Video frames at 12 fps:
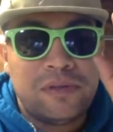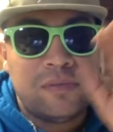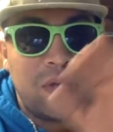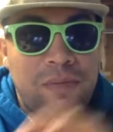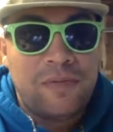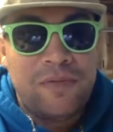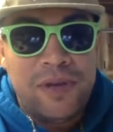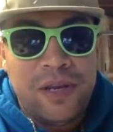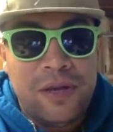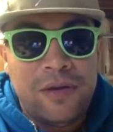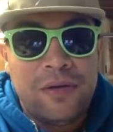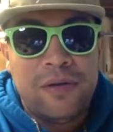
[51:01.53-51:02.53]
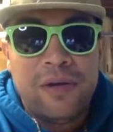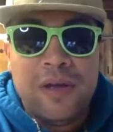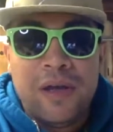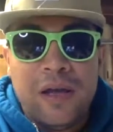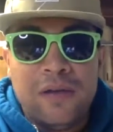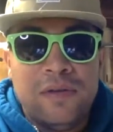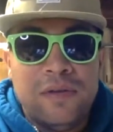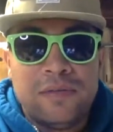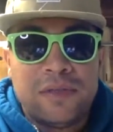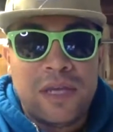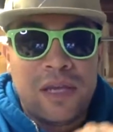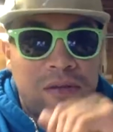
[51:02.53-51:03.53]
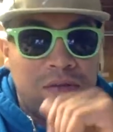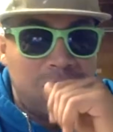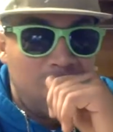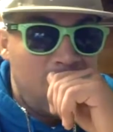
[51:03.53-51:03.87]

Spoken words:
some type of video of himself,